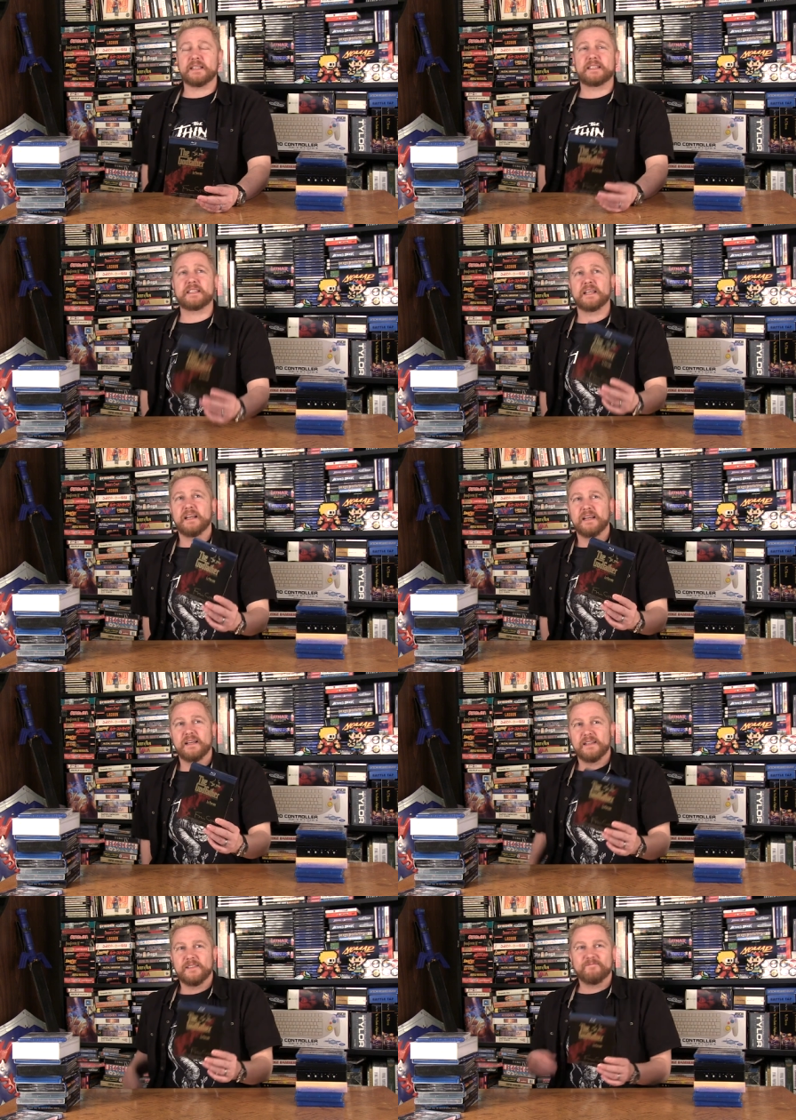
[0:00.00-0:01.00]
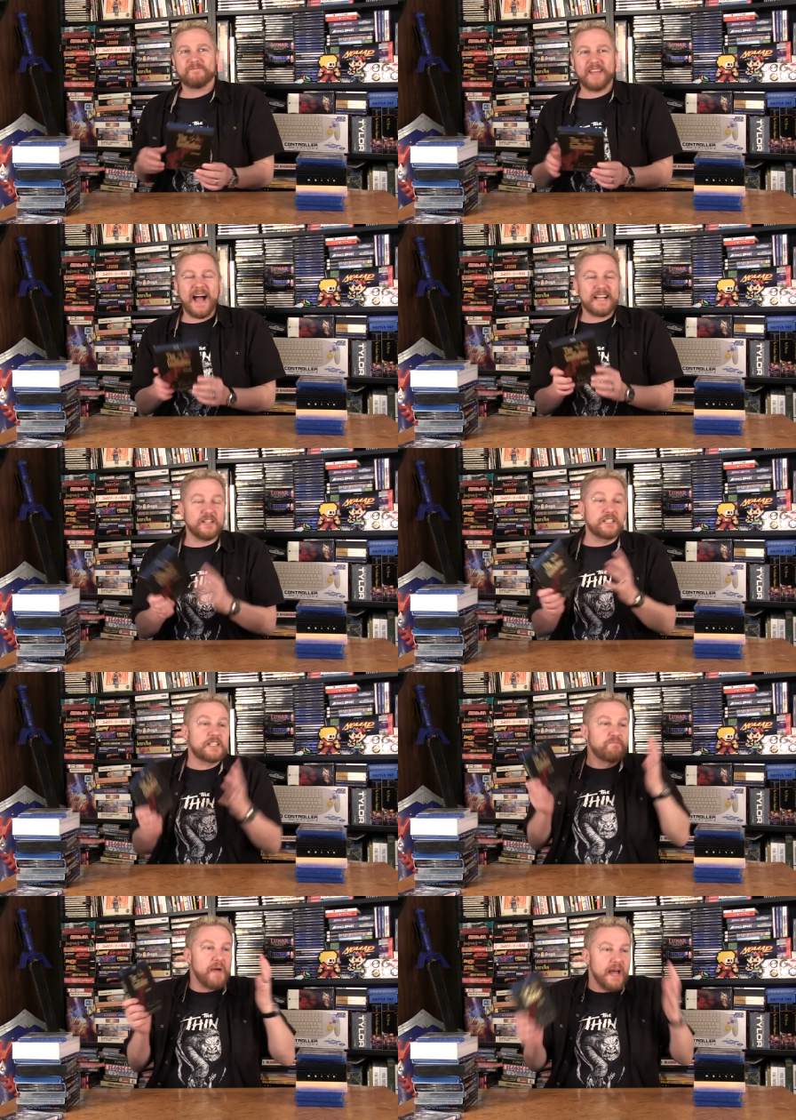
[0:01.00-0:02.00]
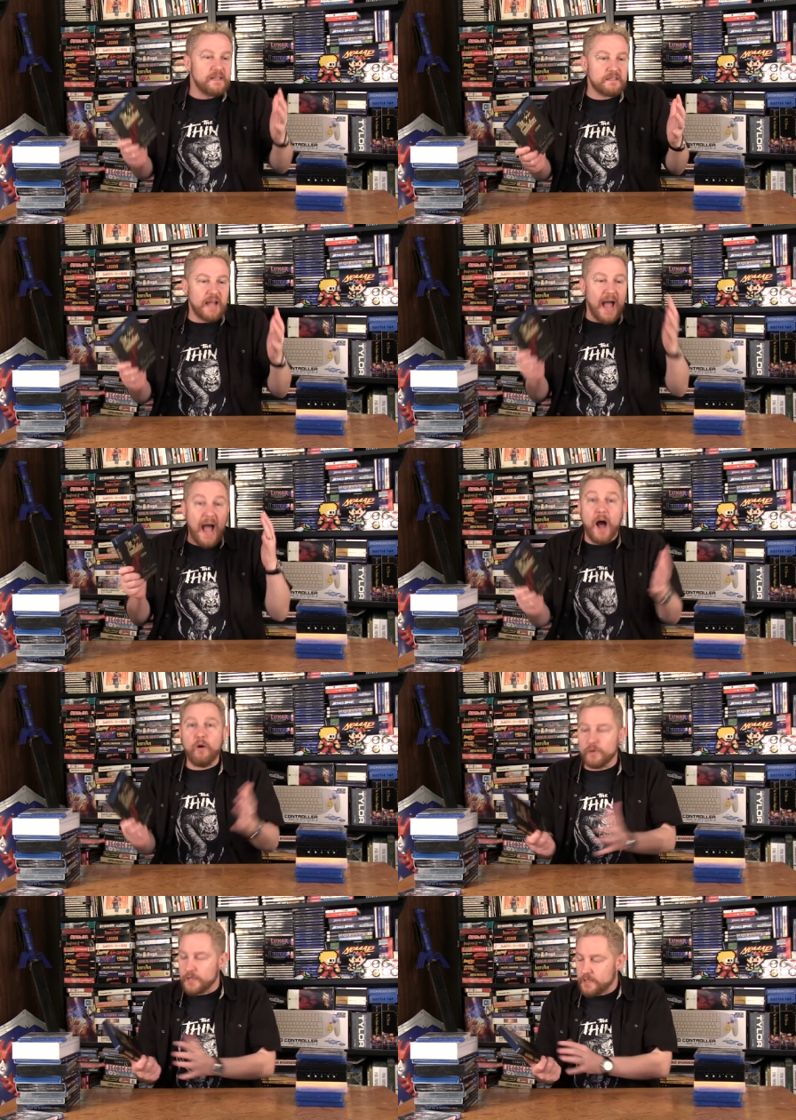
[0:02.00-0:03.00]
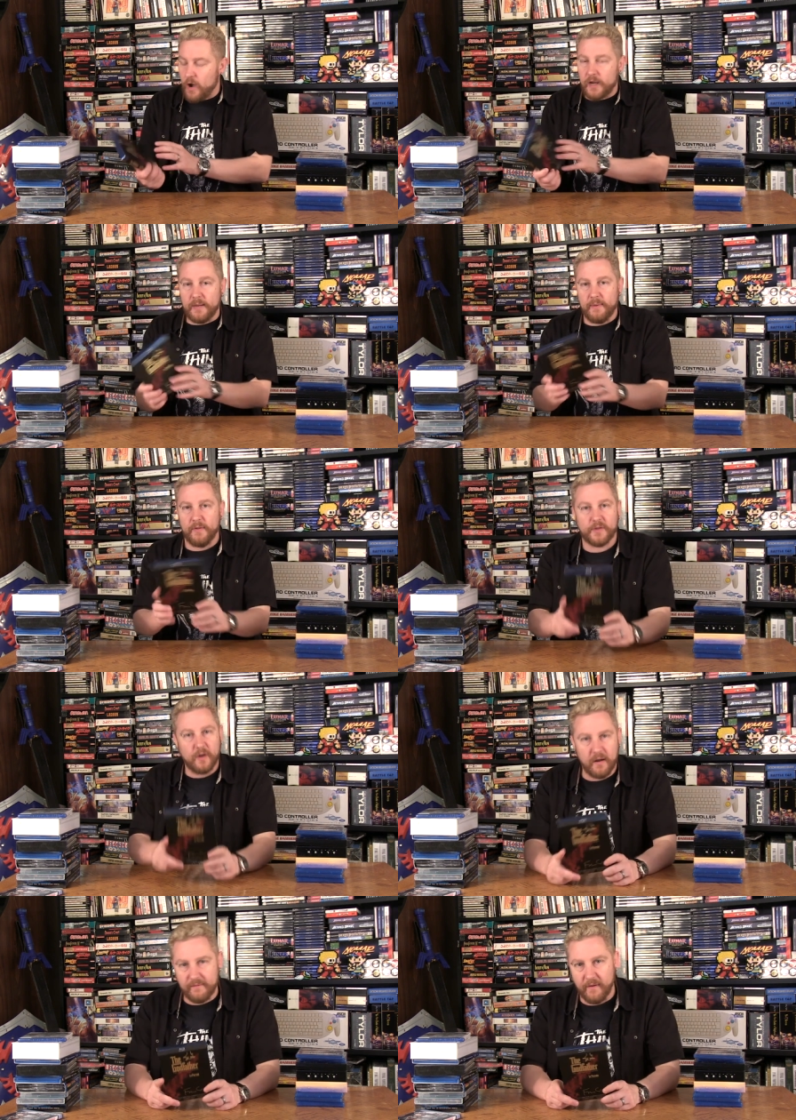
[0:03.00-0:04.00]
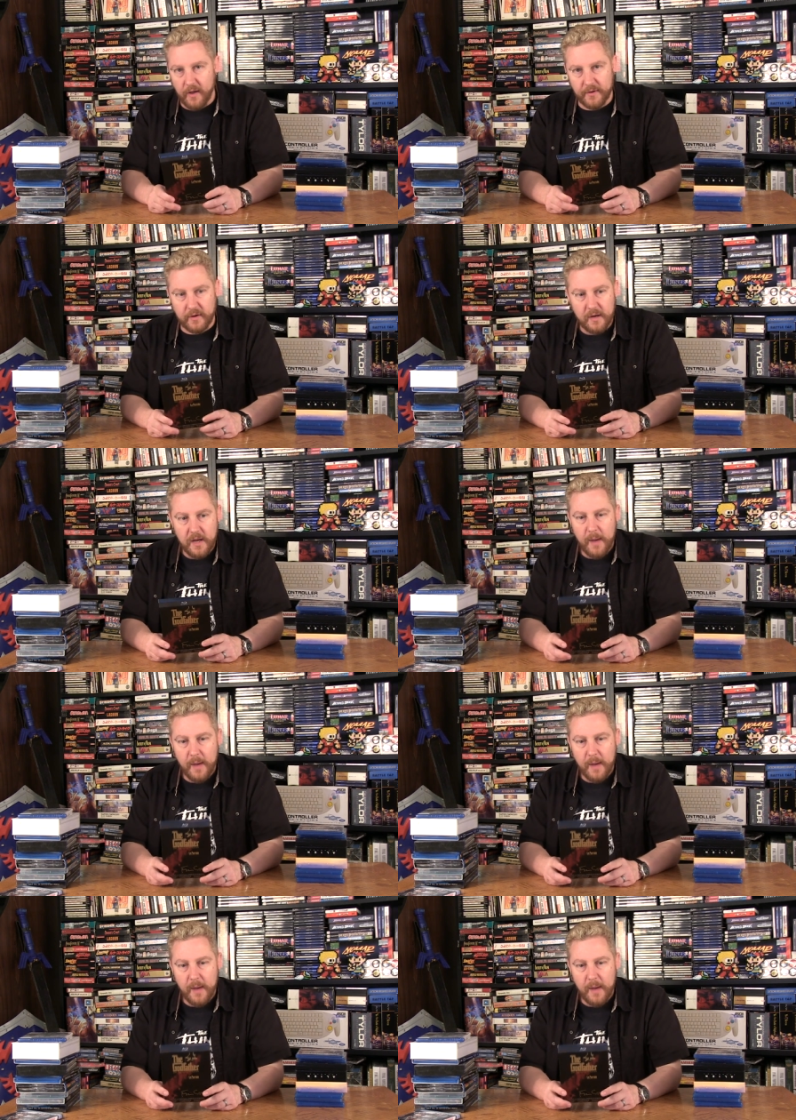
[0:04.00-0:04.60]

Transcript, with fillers: It's I could spend hours talking about The Godfather,